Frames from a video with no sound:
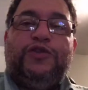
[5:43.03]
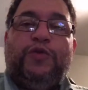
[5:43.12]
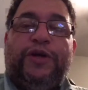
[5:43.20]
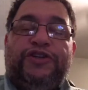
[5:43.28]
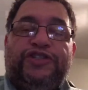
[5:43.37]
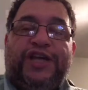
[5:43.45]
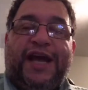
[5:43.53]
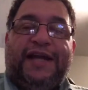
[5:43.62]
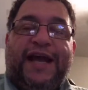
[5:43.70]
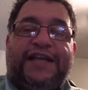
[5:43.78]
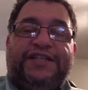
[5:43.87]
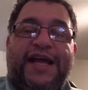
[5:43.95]
Twitter
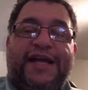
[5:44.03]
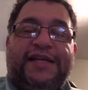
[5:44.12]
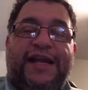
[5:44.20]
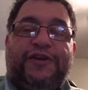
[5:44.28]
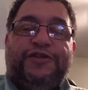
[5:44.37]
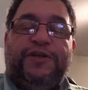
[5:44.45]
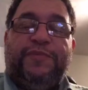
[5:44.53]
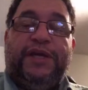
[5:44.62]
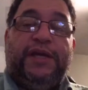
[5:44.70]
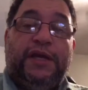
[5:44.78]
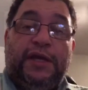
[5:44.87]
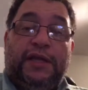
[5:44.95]
chat, hashtag Dare to
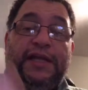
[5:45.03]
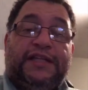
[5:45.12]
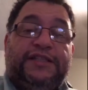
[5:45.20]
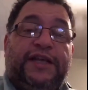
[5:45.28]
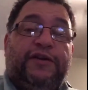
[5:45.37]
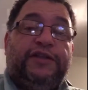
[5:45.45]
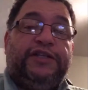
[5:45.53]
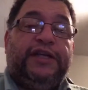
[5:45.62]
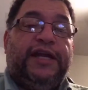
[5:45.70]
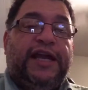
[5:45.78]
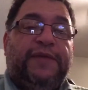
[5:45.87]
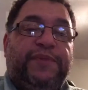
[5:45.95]
Be. That's later on
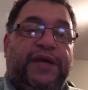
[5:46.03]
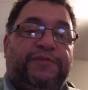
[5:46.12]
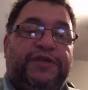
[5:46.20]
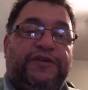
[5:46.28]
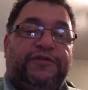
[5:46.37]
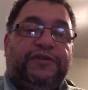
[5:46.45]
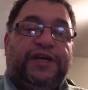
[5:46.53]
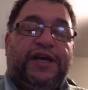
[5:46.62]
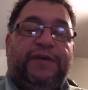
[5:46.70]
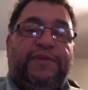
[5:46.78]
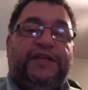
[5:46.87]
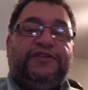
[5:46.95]
tonight, 8 p.m. Central
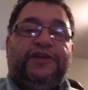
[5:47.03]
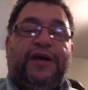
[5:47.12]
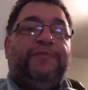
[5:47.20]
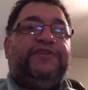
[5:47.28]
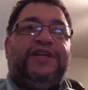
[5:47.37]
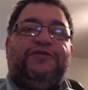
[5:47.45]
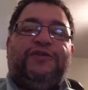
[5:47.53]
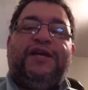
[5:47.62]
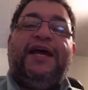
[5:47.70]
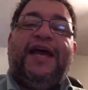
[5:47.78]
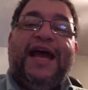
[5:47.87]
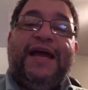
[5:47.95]
time. Central.
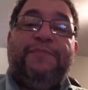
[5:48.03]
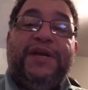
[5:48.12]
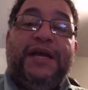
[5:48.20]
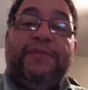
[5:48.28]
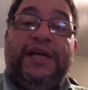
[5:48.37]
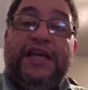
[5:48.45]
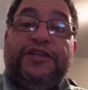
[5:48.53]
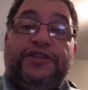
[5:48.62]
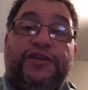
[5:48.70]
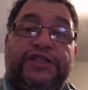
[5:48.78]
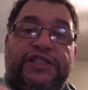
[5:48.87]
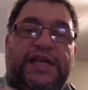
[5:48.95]
8 p.m.
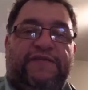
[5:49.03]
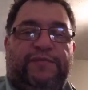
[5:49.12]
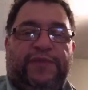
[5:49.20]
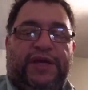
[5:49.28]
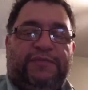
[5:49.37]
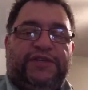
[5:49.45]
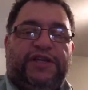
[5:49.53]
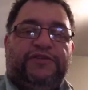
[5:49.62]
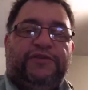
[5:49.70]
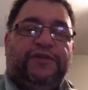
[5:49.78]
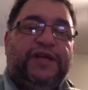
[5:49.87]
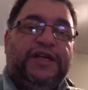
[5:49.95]
Eastern, 7 p.m.
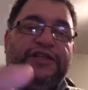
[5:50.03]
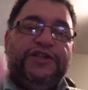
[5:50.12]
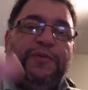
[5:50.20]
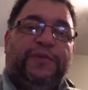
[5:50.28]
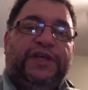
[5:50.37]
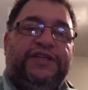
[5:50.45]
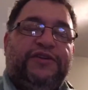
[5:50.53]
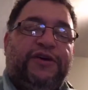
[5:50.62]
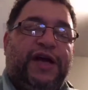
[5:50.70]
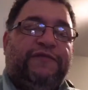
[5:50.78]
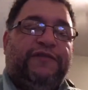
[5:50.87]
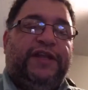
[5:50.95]
Central. So please
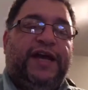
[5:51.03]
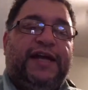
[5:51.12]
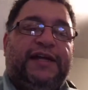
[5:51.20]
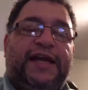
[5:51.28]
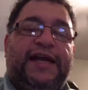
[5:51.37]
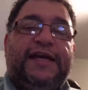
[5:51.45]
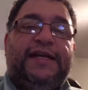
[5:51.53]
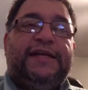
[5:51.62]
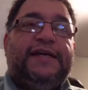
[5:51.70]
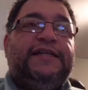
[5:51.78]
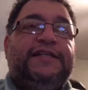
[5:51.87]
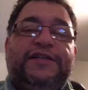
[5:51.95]
look out for that.
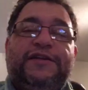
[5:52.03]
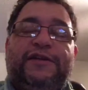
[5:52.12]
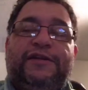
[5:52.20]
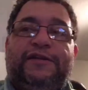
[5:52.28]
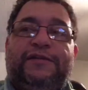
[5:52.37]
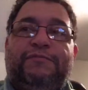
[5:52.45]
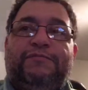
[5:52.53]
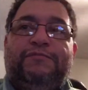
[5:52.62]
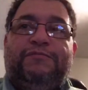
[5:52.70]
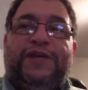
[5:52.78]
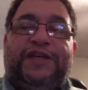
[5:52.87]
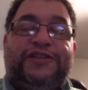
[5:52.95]
And until
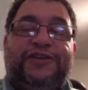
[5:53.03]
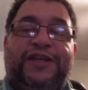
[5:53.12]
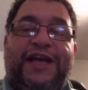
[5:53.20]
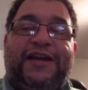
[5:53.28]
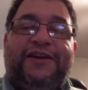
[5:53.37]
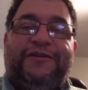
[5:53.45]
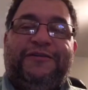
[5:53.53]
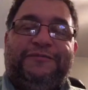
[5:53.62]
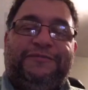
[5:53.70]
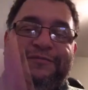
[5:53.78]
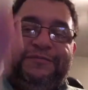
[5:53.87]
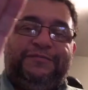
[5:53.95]
later,
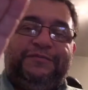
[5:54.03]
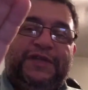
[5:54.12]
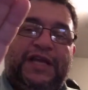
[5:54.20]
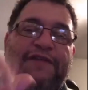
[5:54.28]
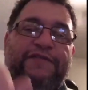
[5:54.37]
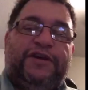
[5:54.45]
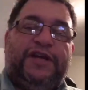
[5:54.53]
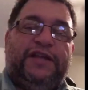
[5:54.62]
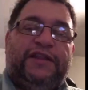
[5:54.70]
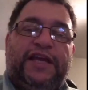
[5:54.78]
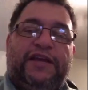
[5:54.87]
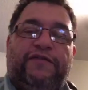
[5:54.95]
have a good
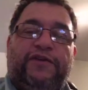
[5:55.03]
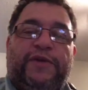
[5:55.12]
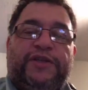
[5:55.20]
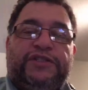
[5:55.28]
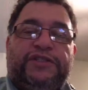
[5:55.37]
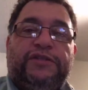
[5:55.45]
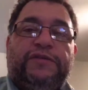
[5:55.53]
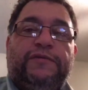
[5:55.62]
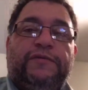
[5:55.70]
night. Thank you very much.